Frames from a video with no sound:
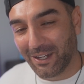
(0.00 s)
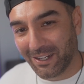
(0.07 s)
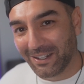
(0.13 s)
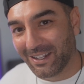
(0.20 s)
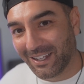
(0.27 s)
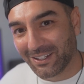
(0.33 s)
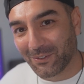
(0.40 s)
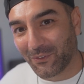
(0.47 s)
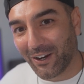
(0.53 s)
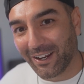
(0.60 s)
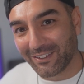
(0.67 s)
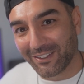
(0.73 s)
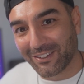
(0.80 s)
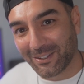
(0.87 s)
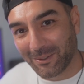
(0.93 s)
in their
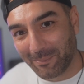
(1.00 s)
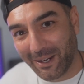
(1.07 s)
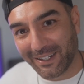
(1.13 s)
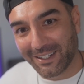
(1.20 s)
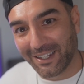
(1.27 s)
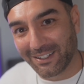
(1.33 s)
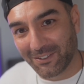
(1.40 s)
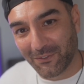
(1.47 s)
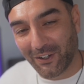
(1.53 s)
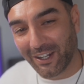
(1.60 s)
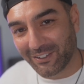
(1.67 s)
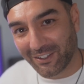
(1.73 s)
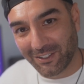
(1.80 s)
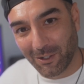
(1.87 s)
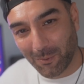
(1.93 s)
devices to make their
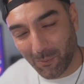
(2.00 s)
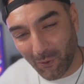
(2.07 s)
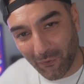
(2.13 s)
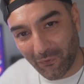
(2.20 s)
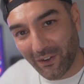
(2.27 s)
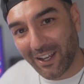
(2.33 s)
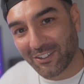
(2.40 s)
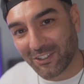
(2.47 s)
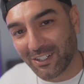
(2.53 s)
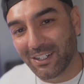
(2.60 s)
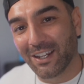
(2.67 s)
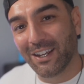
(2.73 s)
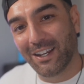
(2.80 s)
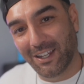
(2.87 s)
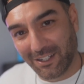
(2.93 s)
devices look more flashy
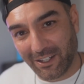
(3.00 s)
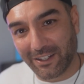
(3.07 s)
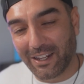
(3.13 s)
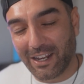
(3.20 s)
and like they